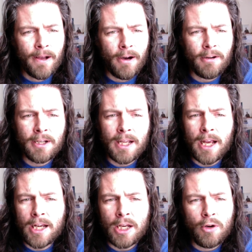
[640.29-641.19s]
Hardly
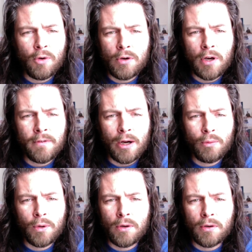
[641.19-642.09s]
any corner of our
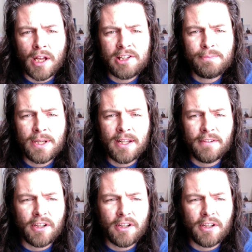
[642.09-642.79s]
world has been left